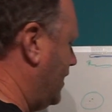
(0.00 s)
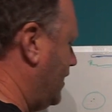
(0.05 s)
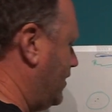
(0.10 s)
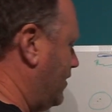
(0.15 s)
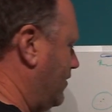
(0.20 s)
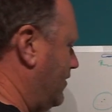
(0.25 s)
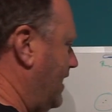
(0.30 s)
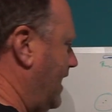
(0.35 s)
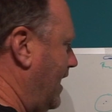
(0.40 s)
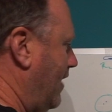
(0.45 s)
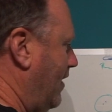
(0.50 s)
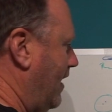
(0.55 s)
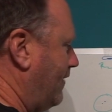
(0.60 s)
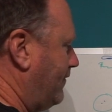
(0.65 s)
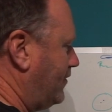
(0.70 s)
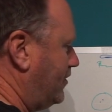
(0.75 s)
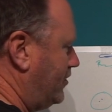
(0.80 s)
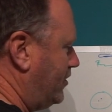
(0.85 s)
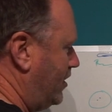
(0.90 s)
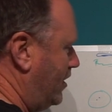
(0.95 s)
You now
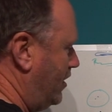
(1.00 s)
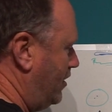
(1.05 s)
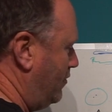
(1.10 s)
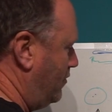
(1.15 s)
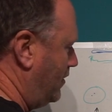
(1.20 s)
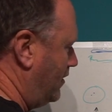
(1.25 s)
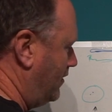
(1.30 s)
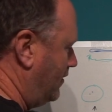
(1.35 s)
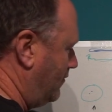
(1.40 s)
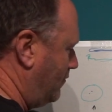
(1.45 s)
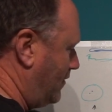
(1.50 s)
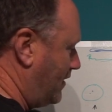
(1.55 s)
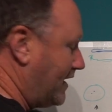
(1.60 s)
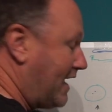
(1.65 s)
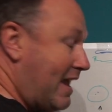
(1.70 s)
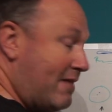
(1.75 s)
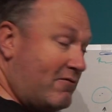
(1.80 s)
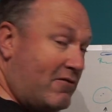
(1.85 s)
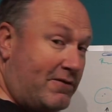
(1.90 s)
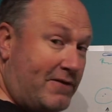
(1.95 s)
have to do, with the
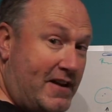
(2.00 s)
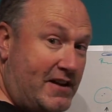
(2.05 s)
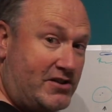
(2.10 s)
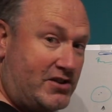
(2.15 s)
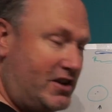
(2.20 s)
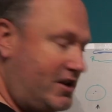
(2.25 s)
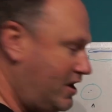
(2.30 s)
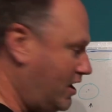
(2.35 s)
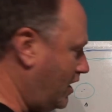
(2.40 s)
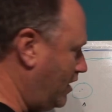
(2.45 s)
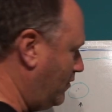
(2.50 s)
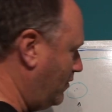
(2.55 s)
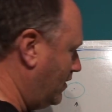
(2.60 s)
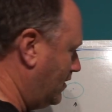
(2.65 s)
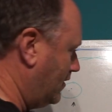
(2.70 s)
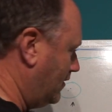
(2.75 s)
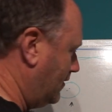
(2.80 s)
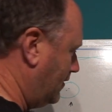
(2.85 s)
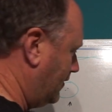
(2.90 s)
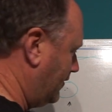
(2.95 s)
camera facing you,
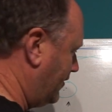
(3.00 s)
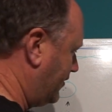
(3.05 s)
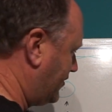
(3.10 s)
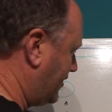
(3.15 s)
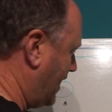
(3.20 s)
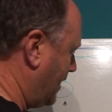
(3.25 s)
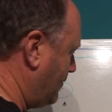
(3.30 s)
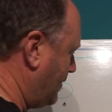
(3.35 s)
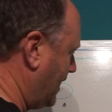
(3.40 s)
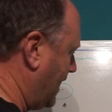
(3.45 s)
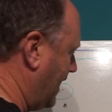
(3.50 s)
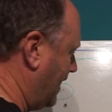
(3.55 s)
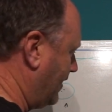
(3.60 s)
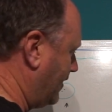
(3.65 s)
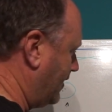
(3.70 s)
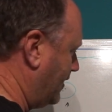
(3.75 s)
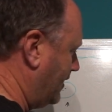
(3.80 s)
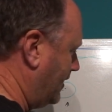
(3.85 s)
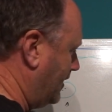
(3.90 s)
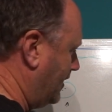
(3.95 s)
the same again.